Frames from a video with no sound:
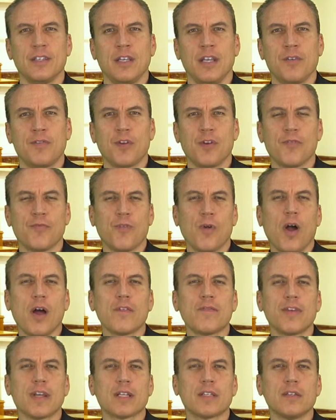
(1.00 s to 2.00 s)
If you're a
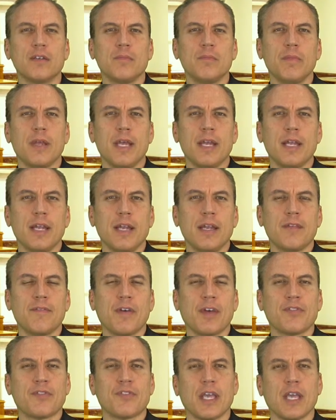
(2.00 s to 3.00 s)
fraud victim and need an
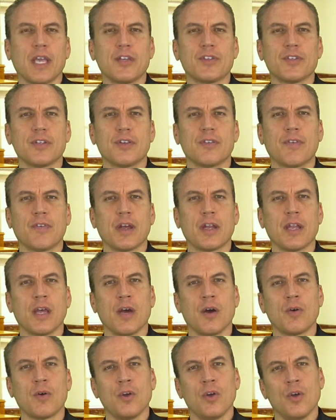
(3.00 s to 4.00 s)
investigation to find
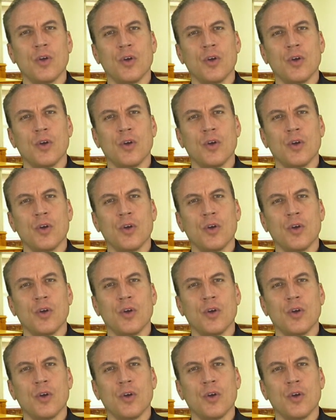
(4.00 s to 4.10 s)
out